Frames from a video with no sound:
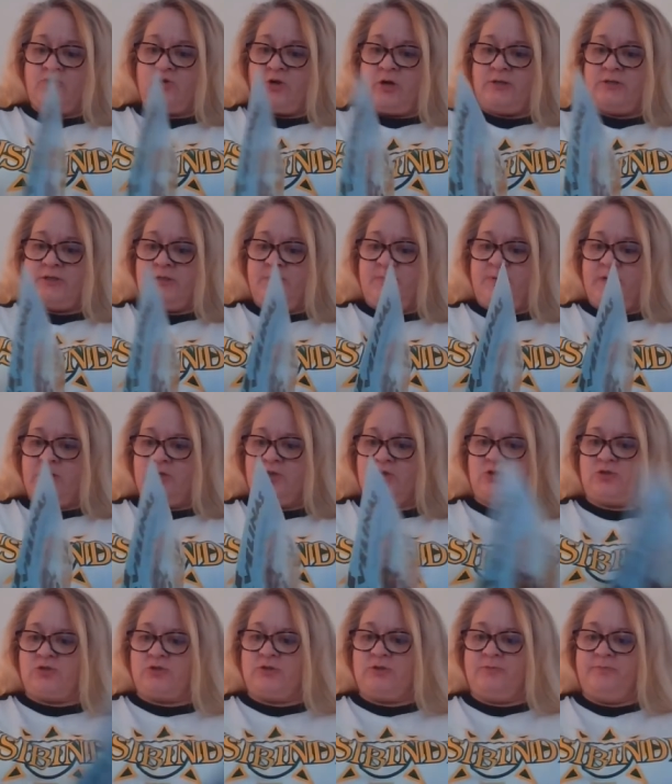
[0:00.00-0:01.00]
draws the
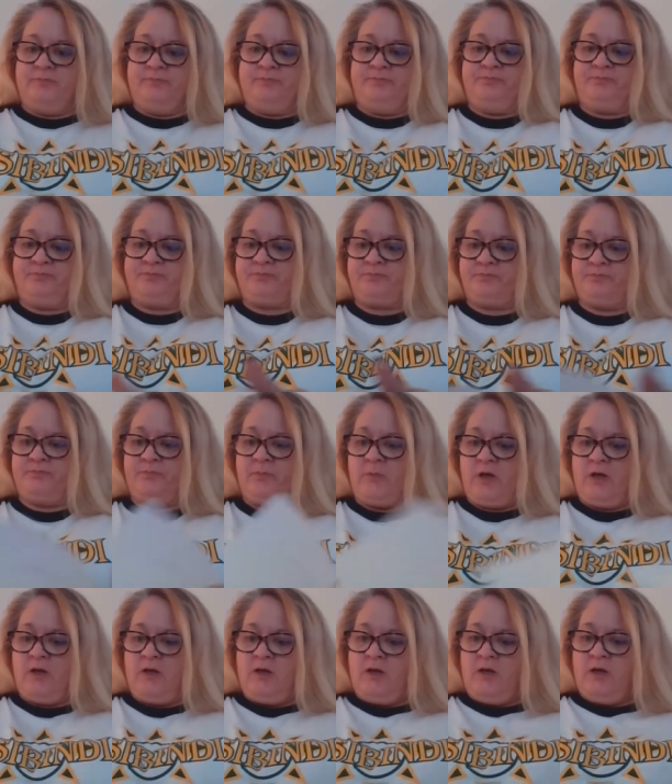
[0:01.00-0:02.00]
pictures.
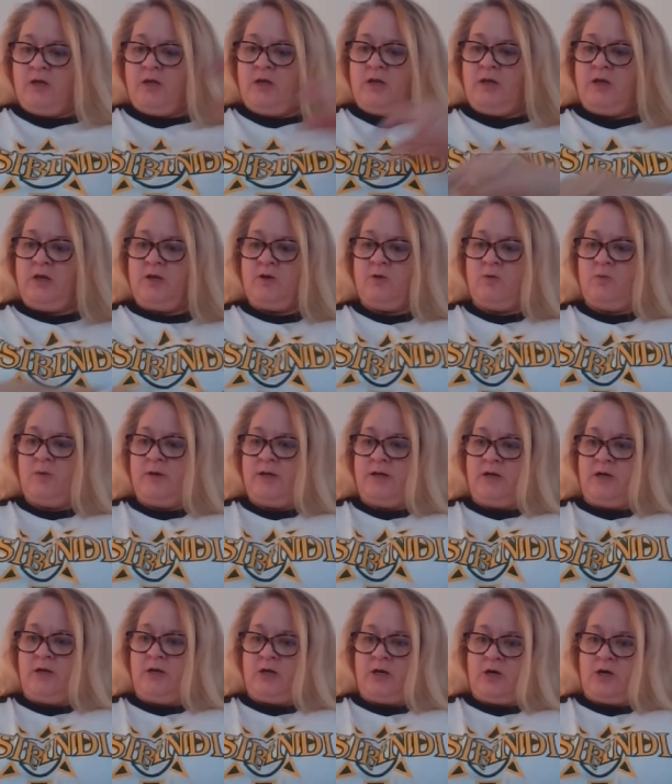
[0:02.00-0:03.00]
Here we
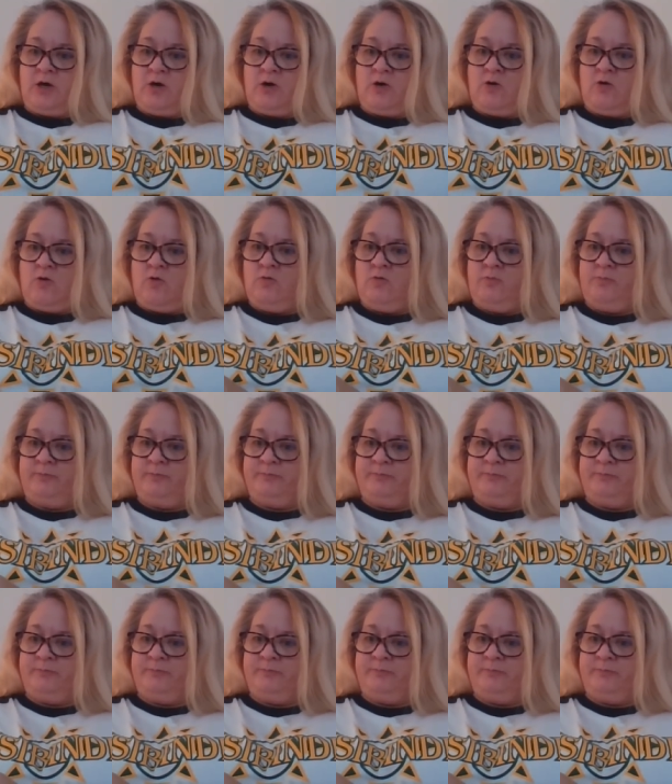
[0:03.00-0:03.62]
go.